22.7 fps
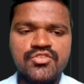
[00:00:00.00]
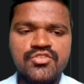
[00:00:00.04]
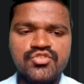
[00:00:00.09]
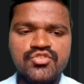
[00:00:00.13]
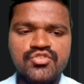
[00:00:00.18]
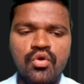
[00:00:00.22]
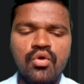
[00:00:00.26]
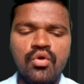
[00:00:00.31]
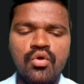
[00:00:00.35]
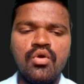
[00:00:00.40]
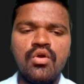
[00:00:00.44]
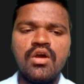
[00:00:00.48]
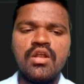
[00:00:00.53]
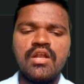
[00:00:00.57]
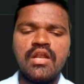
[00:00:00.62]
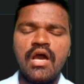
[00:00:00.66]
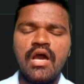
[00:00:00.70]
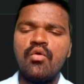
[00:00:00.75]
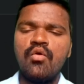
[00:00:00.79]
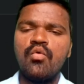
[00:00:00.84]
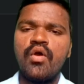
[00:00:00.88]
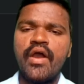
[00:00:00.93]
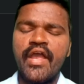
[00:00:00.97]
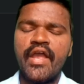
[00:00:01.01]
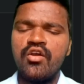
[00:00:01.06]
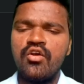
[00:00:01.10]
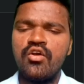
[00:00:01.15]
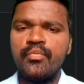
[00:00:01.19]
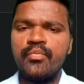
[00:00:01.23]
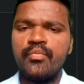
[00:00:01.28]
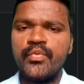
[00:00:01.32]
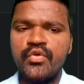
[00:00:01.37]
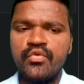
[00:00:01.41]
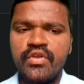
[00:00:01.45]
So now I
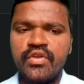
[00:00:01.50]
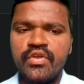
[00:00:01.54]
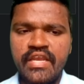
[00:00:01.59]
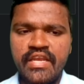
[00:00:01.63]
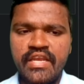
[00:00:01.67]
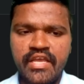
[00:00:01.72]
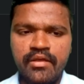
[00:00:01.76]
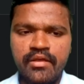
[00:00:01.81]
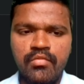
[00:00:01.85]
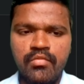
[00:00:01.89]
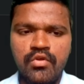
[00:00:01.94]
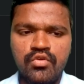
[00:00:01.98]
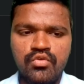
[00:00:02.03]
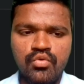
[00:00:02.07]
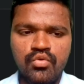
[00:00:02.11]
hope you can able